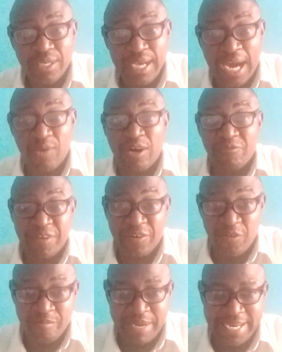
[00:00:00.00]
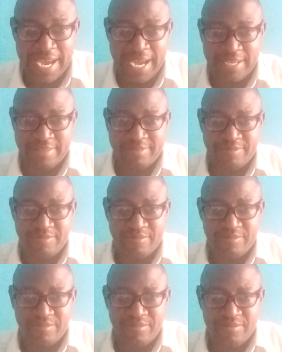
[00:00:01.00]
our phenomena.
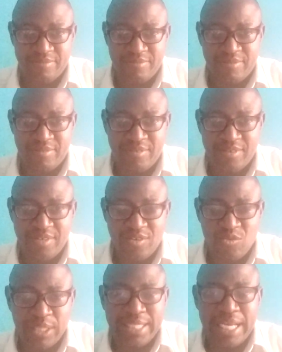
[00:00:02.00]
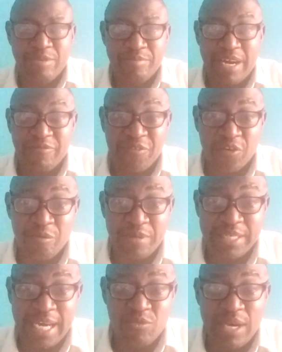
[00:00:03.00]
What I mean by
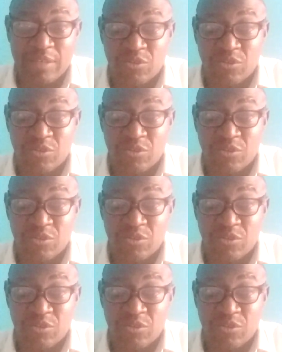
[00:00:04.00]
phenomena, we are